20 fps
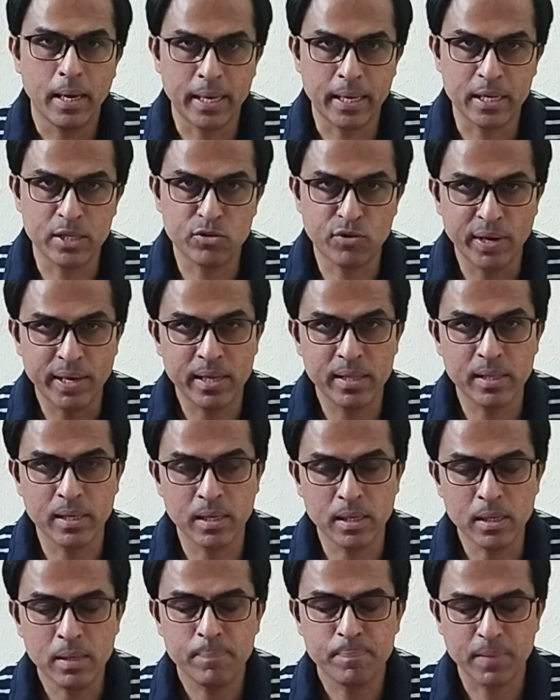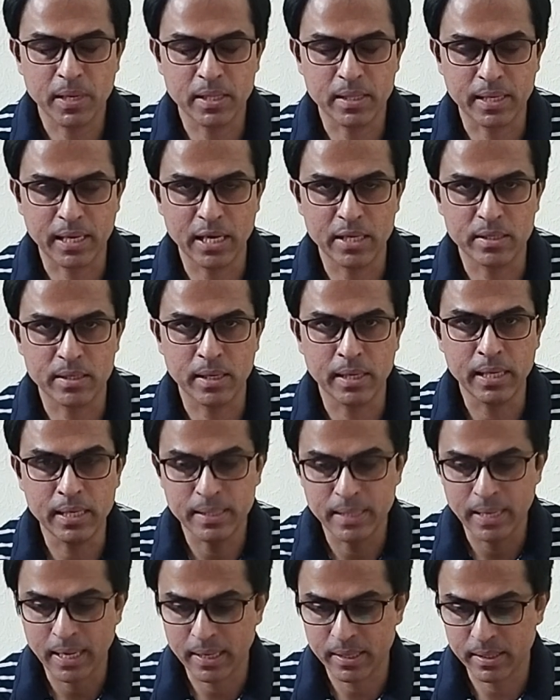it is written there in the case
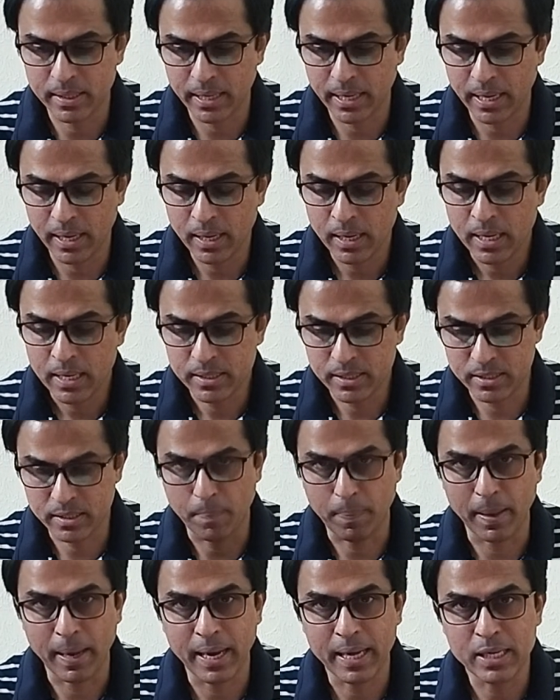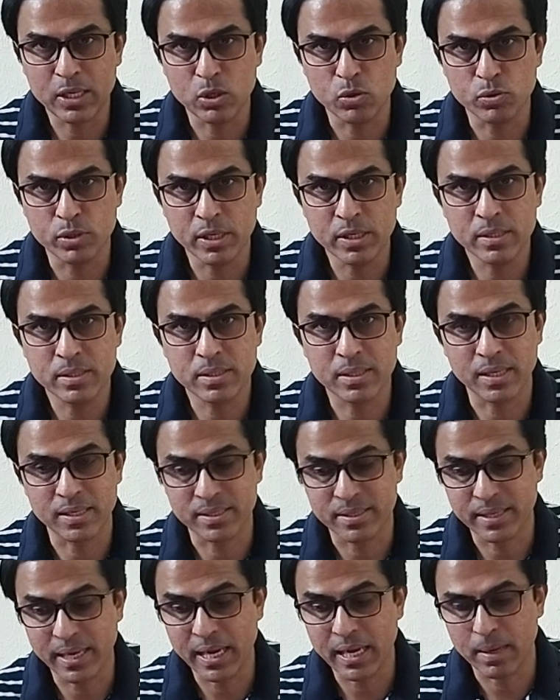study that the supplier uses
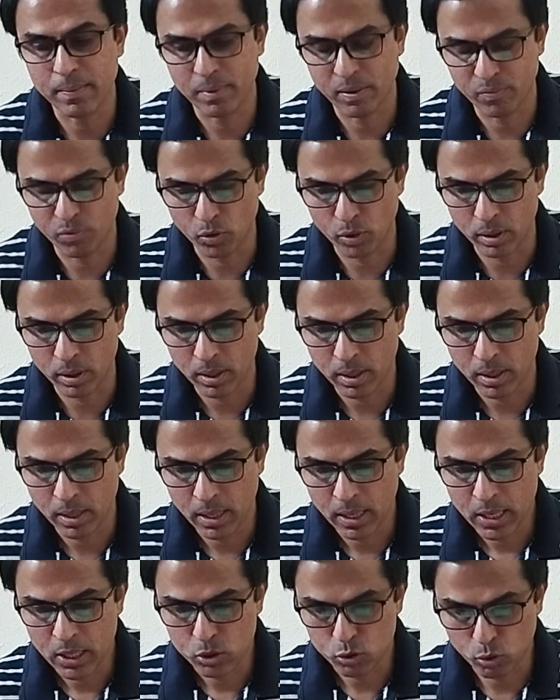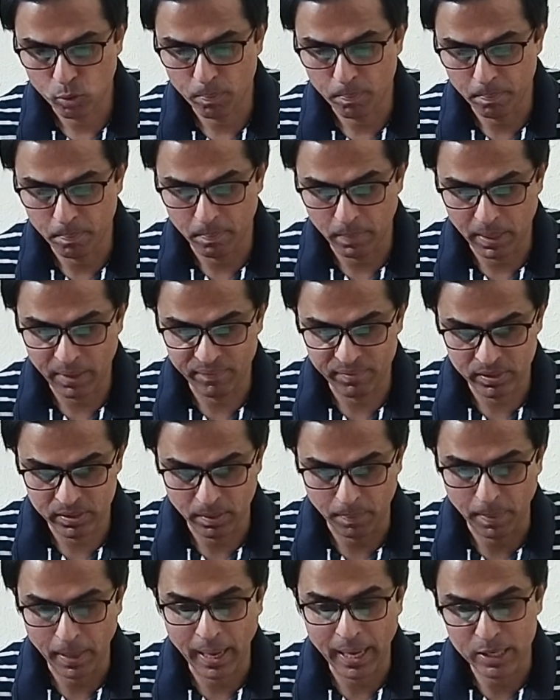sustainable wood. So if the
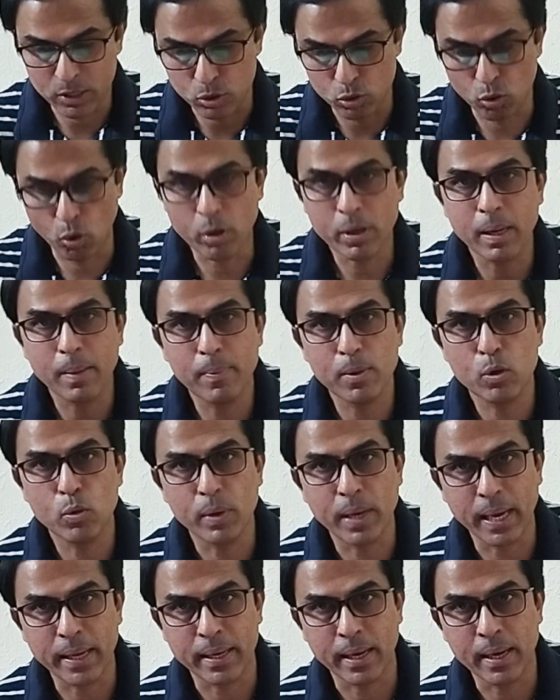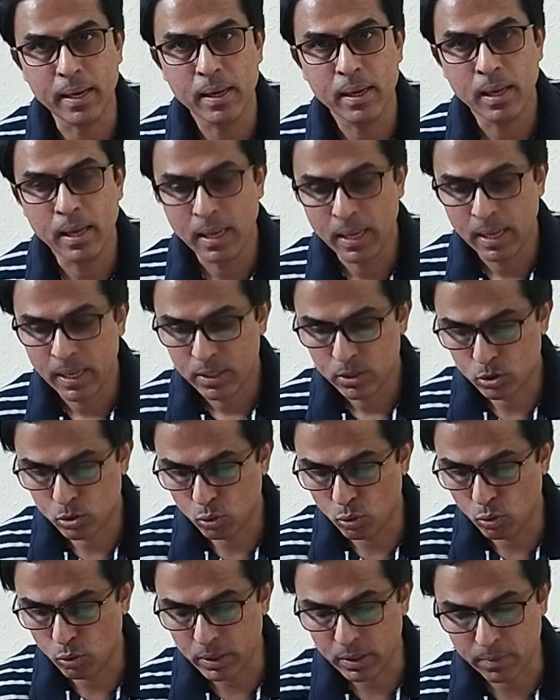supplier is not able to get it,
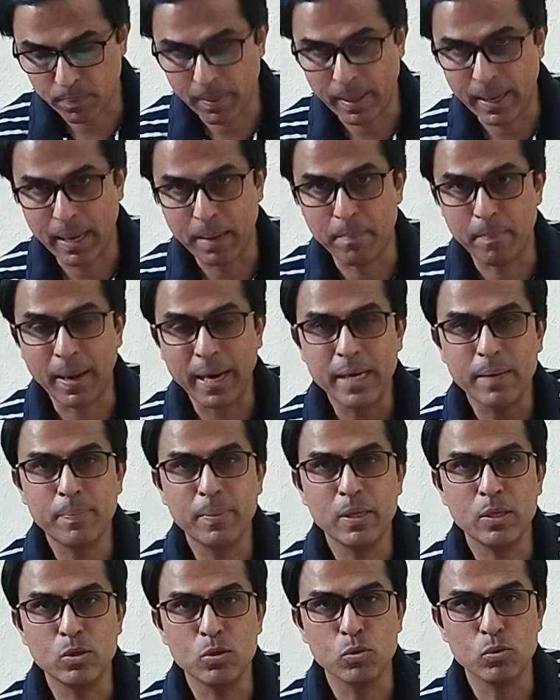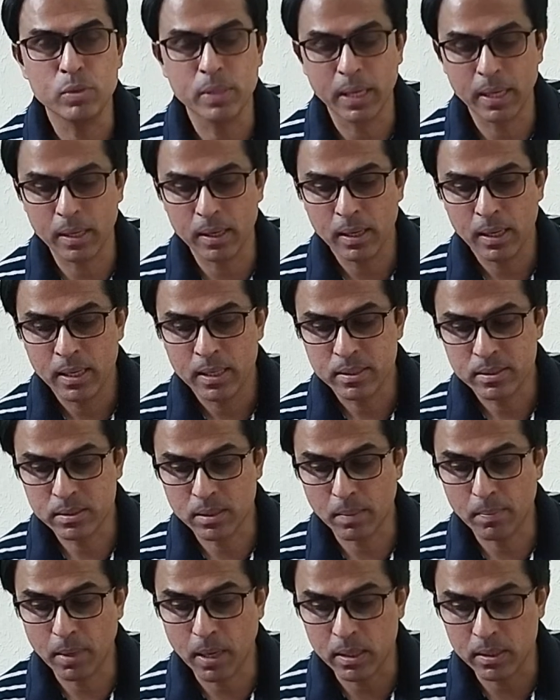so the supplier might be using
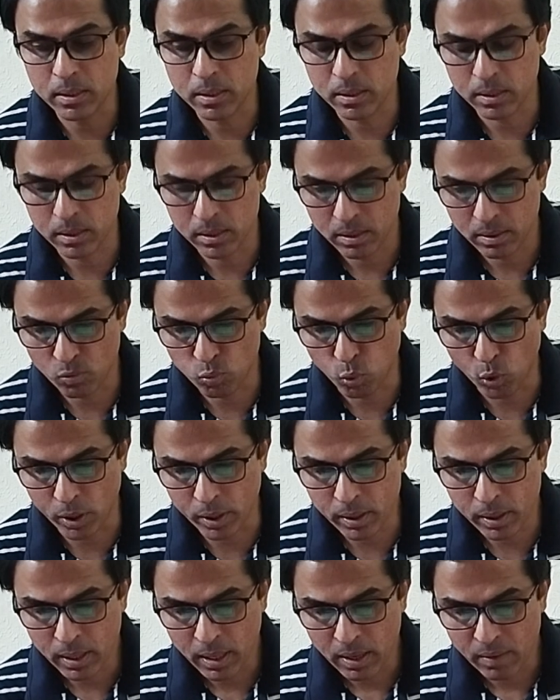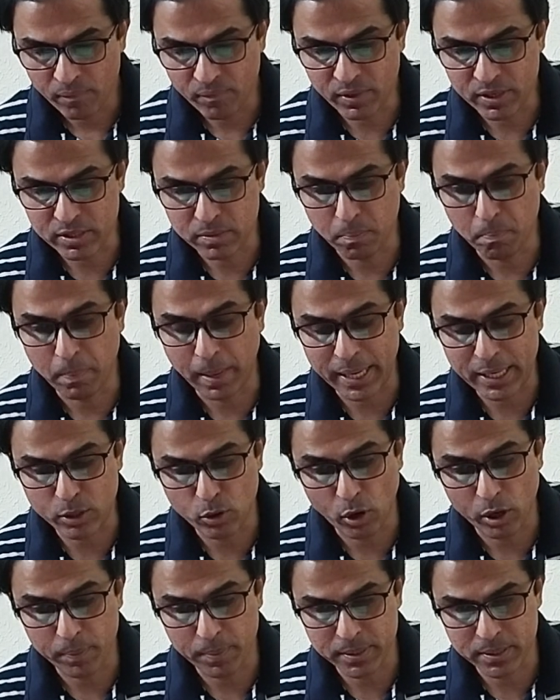some other wood which might
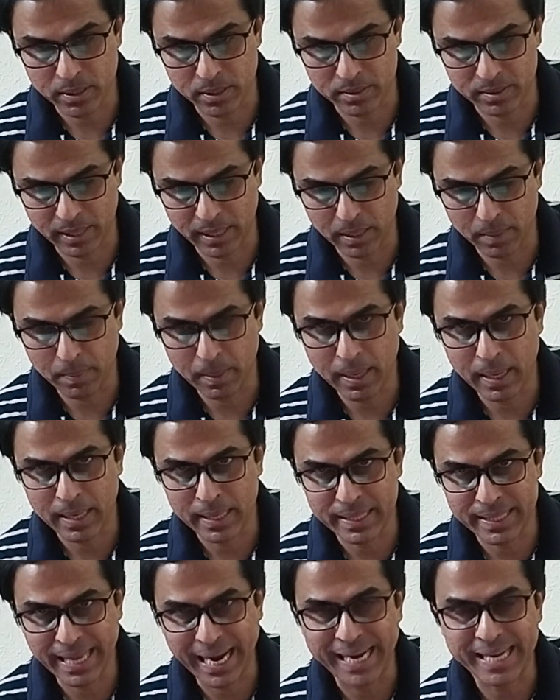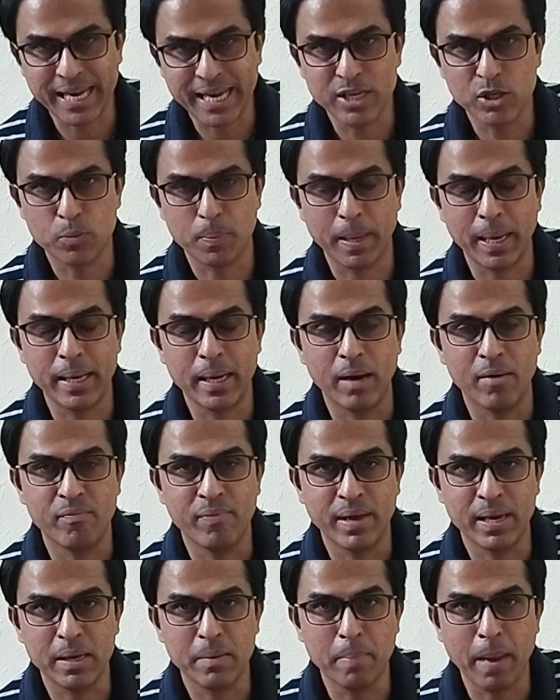not be sustainable, and that can spread a
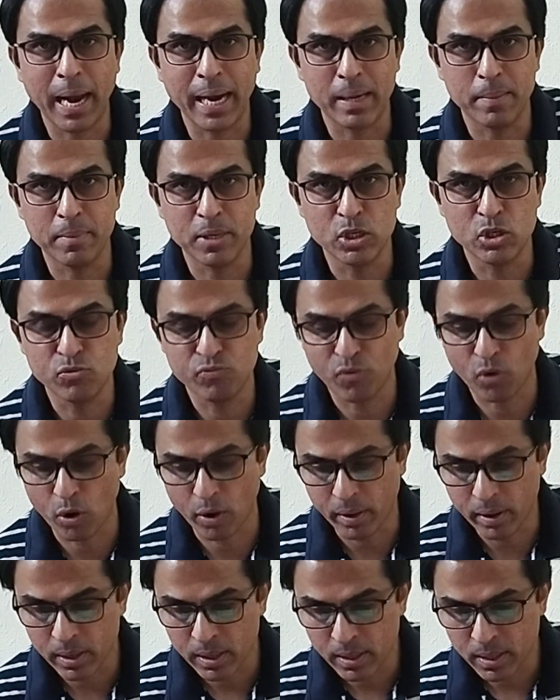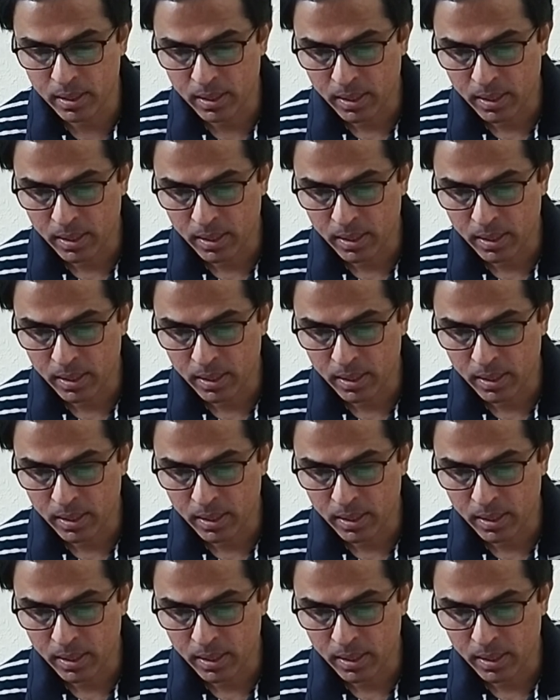very bad image for